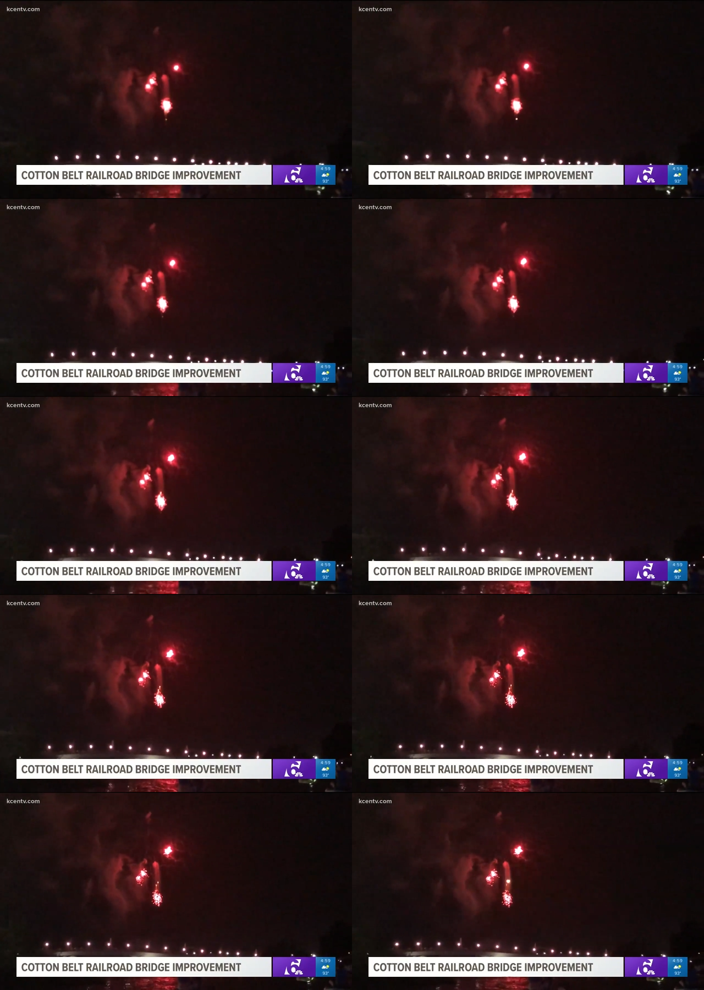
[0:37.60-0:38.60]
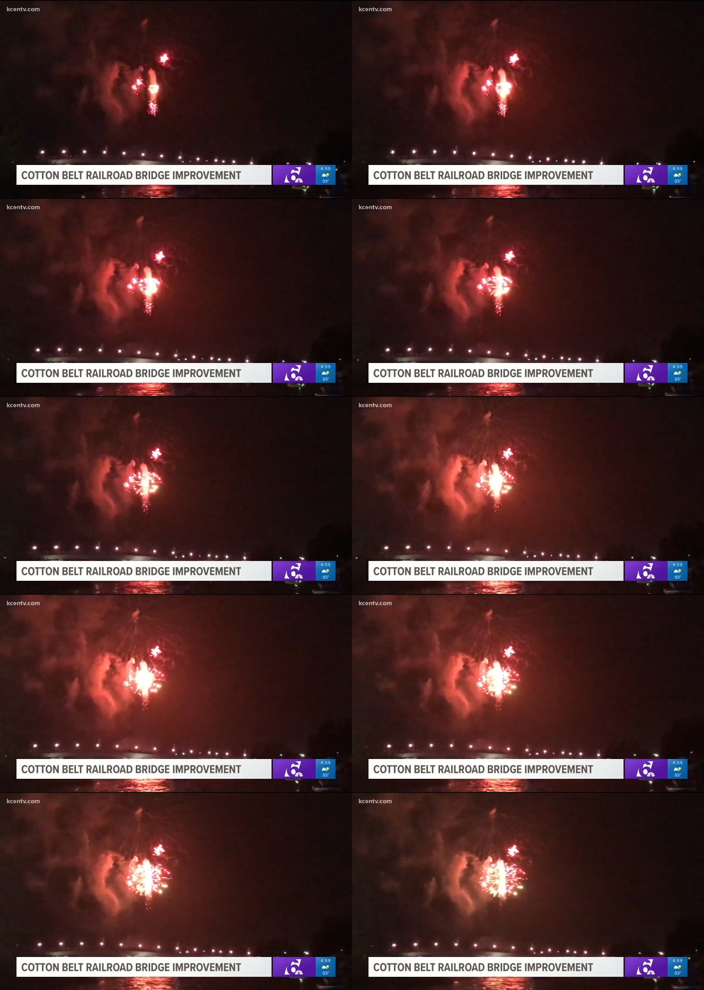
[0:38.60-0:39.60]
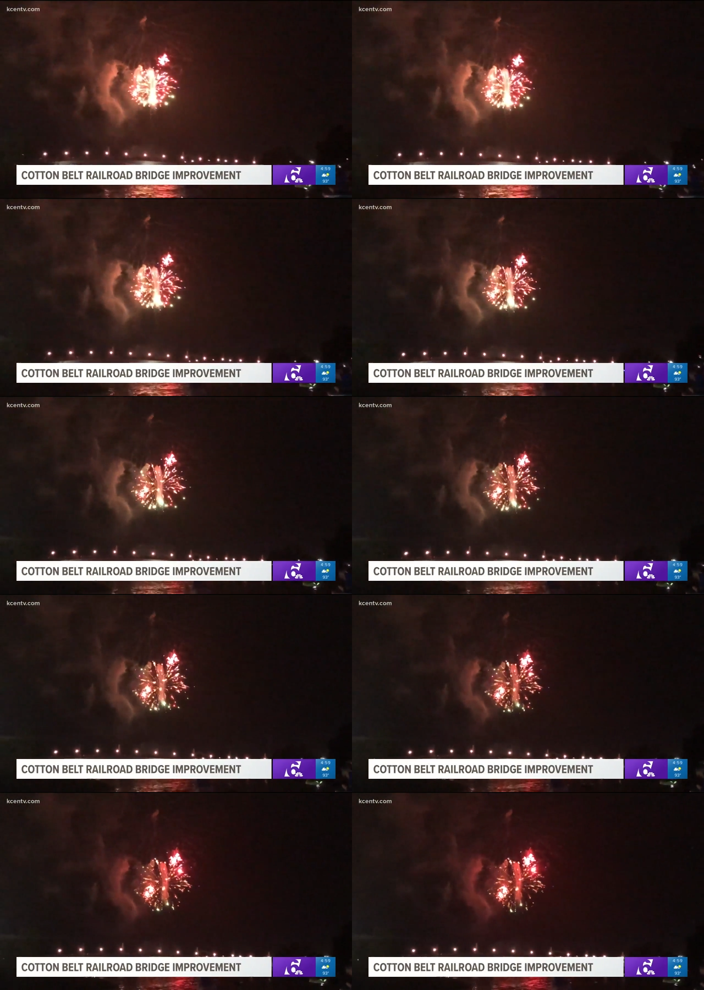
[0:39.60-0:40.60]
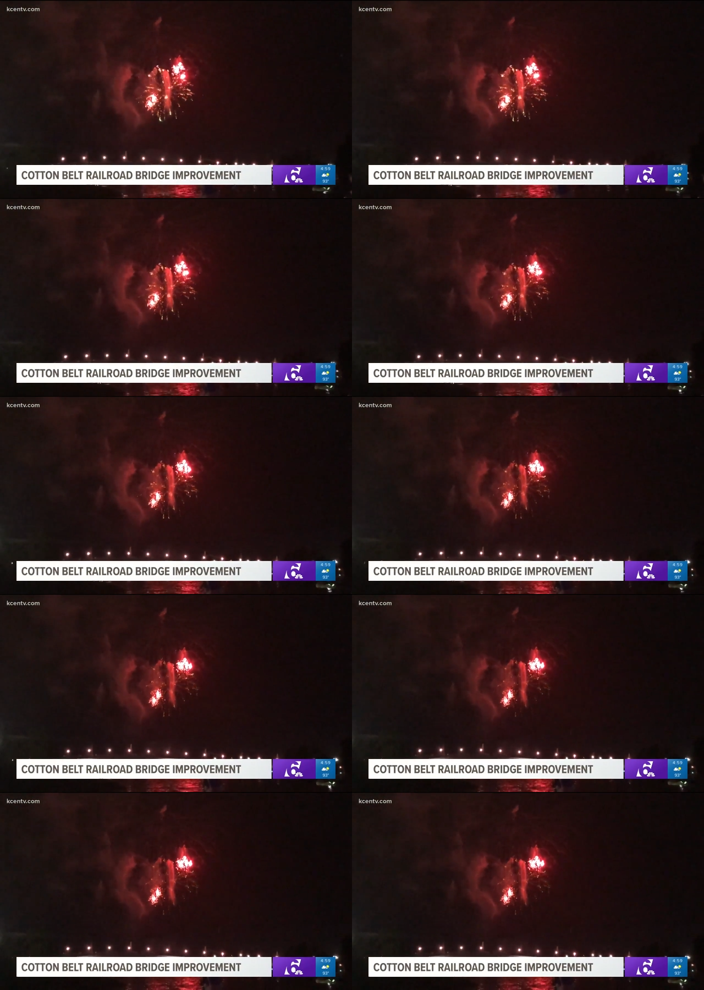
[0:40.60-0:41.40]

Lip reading: (no speaker visible)